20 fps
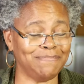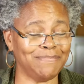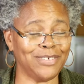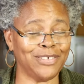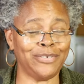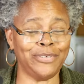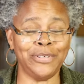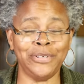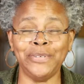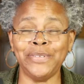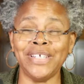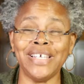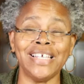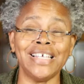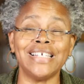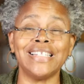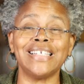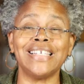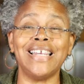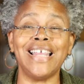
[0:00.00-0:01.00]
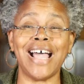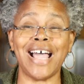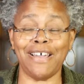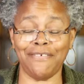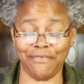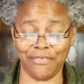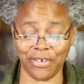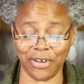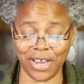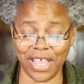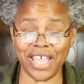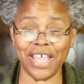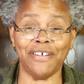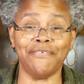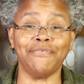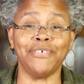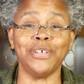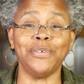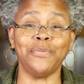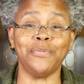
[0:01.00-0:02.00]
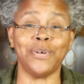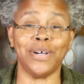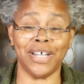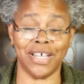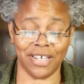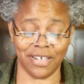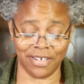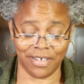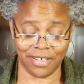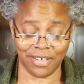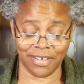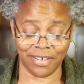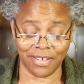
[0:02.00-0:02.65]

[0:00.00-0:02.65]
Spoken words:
Cruising is not for everyone.